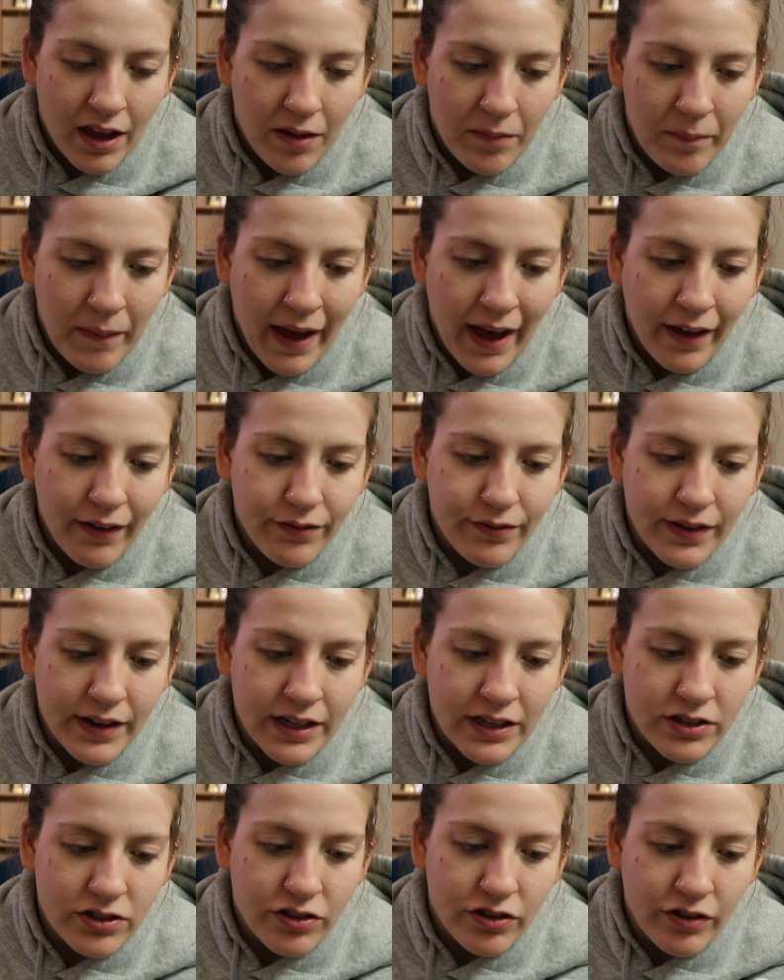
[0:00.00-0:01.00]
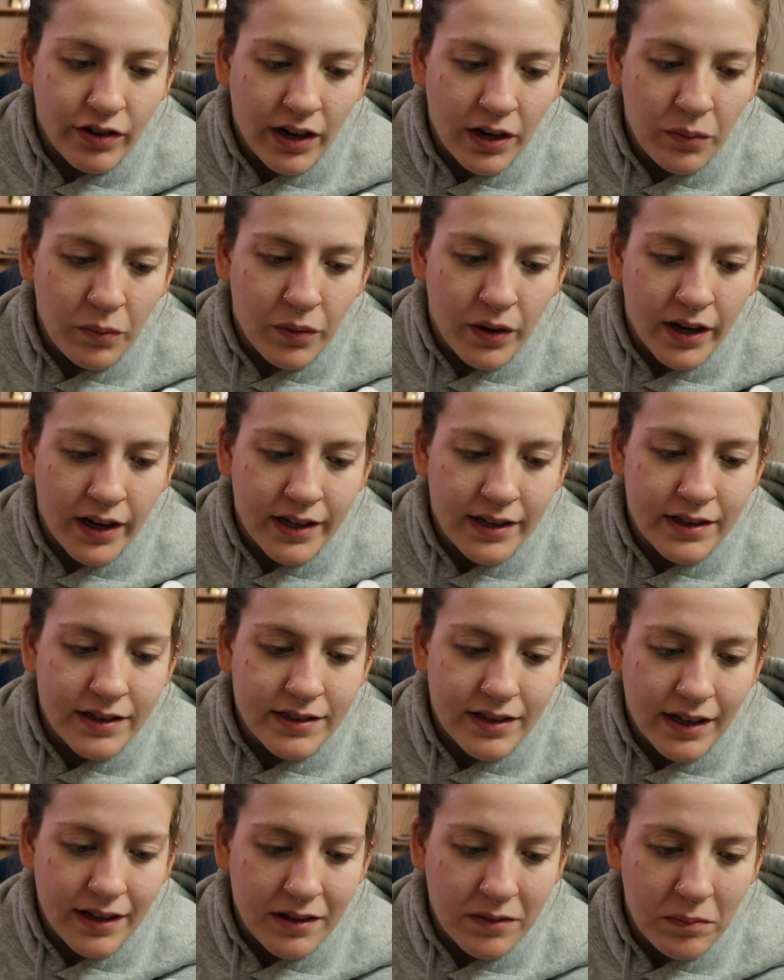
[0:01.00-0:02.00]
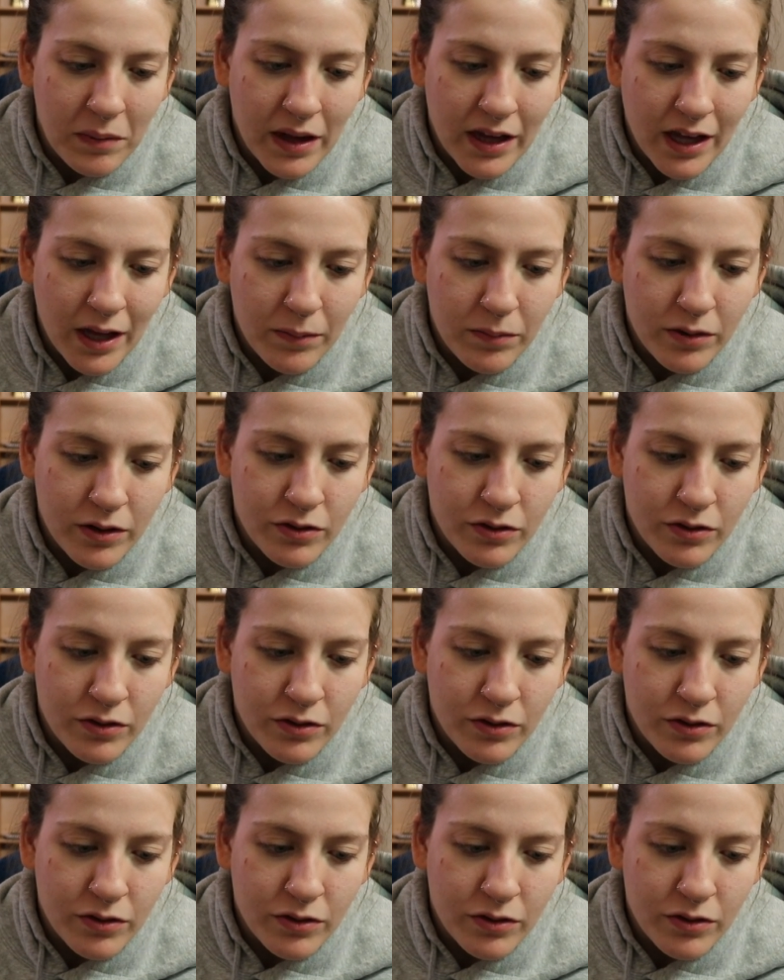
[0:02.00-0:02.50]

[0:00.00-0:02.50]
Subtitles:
Matte finish 3-in-1, sets makeup,